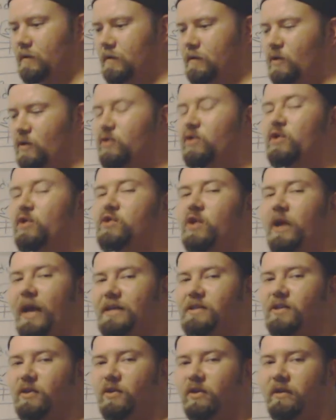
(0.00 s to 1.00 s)
Those are
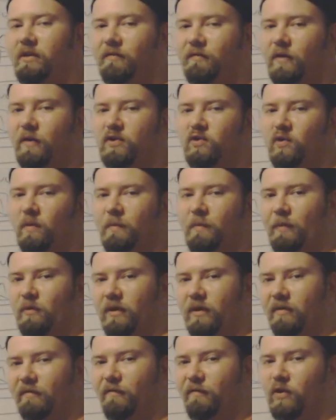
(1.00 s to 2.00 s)
executed in virtual
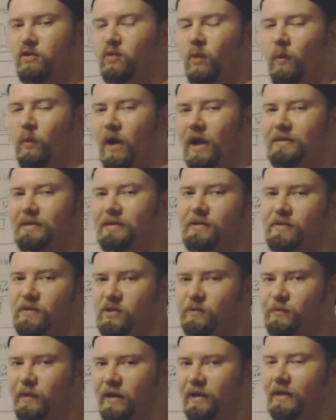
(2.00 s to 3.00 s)
memory and virtual
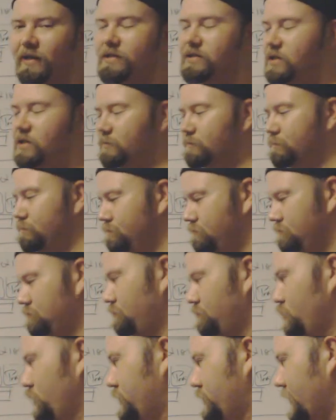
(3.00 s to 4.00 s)
processors, but let's just
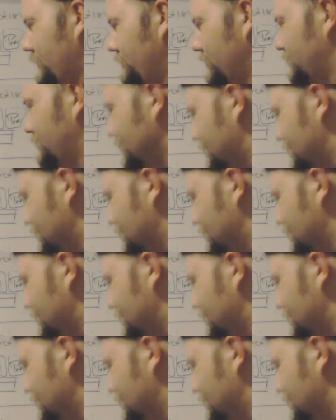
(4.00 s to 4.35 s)
pretend